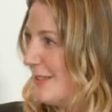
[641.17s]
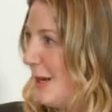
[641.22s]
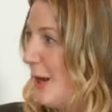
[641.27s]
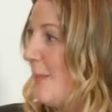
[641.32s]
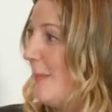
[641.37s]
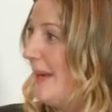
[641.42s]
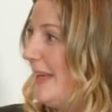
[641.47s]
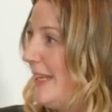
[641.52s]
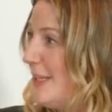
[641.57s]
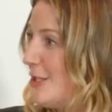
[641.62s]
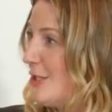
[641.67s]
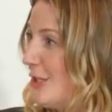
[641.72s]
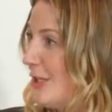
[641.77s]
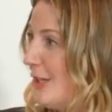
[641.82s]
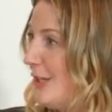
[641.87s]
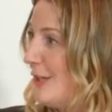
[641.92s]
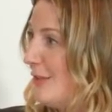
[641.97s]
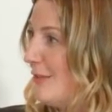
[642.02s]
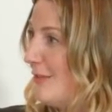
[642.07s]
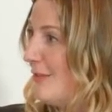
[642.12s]
combination
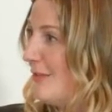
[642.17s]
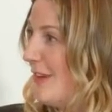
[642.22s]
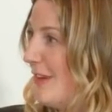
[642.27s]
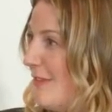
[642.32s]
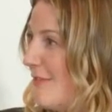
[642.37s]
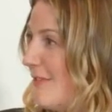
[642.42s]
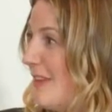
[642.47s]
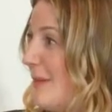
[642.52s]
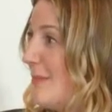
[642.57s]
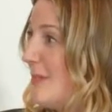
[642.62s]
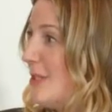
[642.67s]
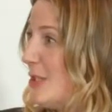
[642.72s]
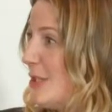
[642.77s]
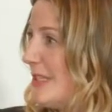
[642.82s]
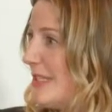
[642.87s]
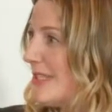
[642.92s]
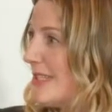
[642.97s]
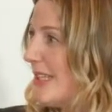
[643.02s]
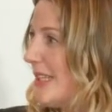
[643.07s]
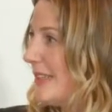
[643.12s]
of, of
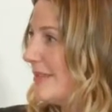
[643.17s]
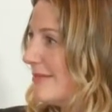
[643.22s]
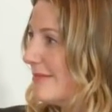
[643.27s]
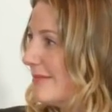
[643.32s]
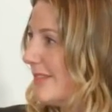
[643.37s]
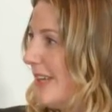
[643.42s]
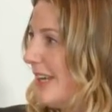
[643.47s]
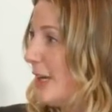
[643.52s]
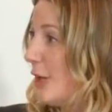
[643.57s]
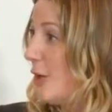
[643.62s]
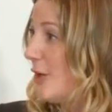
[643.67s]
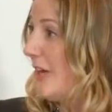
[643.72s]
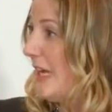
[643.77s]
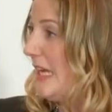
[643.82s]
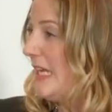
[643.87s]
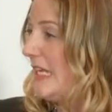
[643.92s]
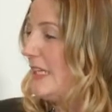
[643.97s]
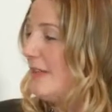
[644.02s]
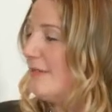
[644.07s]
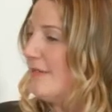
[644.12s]
images and, and
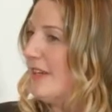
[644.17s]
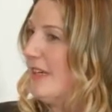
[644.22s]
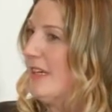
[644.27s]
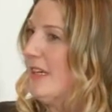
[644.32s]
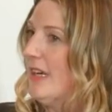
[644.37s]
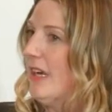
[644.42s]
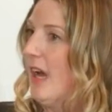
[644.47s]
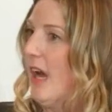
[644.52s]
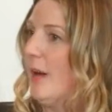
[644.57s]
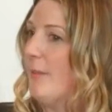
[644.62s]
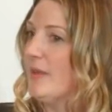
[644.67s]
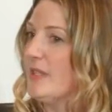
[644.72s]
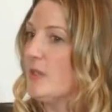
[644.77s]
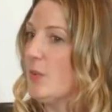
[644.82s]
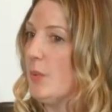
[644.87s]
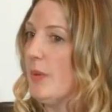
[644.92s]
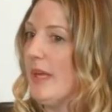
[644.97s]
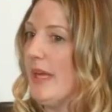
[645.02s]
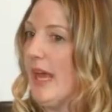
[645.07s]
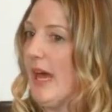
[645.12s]
creative, um, is
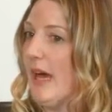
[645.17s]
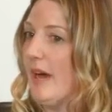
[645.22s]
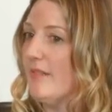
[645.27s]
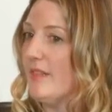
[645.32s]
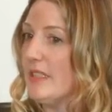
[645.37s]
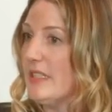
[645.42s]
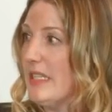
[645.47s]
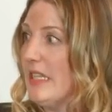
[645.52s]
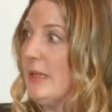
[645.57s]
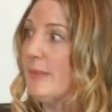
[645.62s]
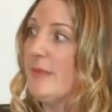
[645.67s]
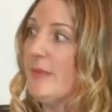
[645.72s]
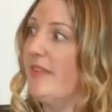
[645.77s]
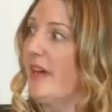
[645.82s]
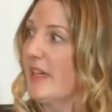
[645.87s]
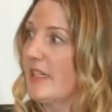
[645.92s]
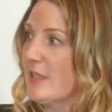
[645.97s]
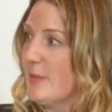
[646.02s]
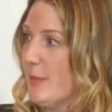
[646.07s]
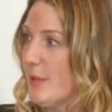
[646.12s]
we have a team of
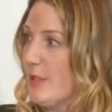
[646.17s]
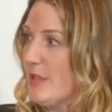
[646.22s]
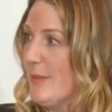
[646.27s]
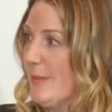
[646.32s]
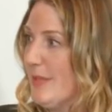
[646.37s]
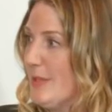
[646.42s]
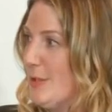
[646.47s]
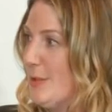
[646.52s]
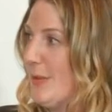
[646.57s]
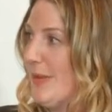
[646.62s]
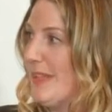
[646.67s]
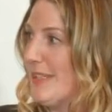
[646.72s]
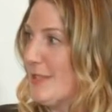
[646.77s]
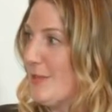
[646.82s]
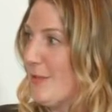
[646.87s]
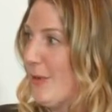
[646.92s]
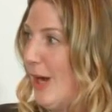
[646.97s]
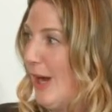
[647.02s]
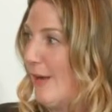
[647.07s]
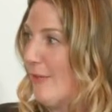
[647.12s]
experts who've been doing
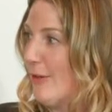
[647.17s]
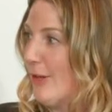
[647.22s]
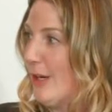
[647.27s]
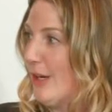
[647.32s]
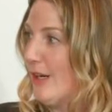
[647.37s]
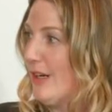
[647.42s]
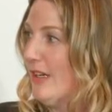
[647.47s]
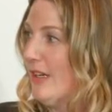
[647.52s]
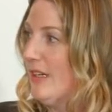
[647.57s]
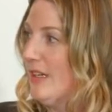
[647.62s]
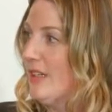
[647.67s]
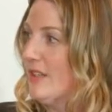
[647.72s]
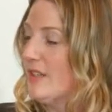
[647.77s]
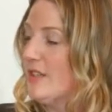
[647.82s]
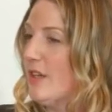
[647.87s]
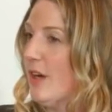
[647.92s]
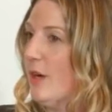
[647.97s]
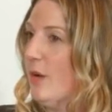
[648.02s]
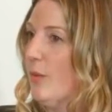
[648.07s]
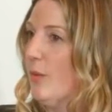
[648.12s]
this forever.
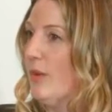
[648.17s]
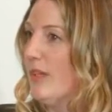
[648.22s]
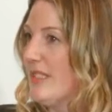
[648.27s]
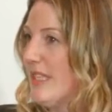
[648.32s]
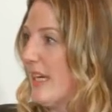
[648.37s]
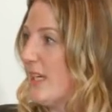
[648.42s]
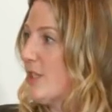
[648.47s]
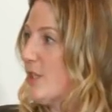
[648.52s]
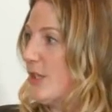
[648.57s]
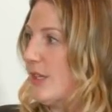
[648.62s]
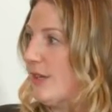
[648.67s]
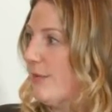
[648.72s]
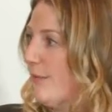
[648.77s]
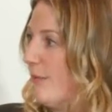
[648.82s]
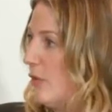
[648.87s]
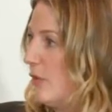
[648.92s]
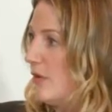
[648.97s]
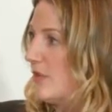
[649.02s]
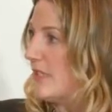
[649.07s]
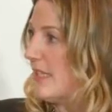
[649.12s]
So it's actually a
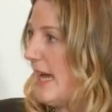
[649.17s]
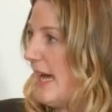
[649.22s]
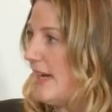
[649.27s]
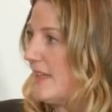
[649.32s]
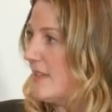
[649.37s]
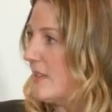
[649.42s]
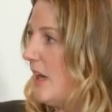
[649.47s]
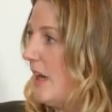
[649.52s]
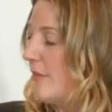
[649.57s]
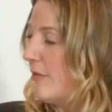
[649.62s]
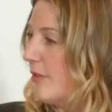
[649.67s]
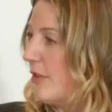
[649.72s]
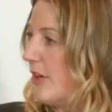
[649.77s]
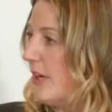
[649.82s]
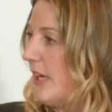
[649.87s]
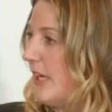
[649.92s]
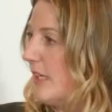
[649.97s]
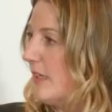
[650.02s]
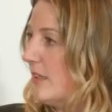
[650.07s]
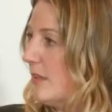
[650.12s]
full SaaS
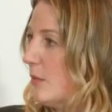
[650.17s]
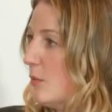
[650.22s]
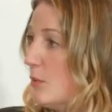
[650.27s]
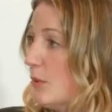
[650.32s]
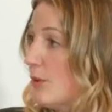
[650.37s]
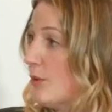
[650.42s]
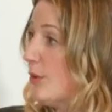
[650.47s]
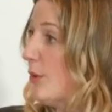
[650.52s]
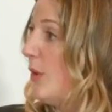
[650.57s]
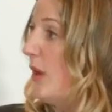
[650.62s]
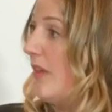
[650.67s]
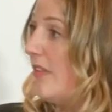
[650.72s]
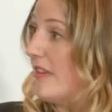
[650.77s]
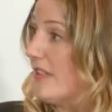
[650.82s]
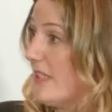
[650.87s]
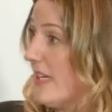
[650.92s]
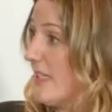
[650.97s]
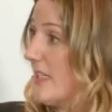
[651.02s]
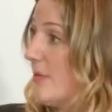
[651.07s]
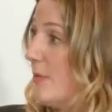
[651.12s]
offering. We'll do all
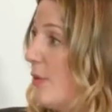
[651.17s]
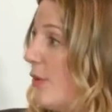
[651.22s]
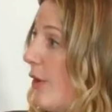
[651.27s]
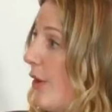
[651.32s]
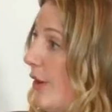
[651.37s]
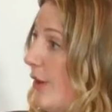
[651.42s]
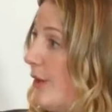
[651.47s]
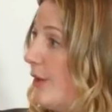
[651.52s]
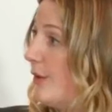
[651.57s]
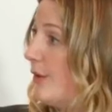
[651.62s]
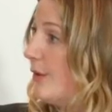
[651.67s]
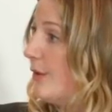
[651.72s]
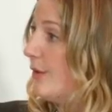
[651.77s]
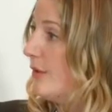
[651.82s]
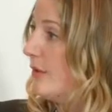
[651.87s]
the tests for you.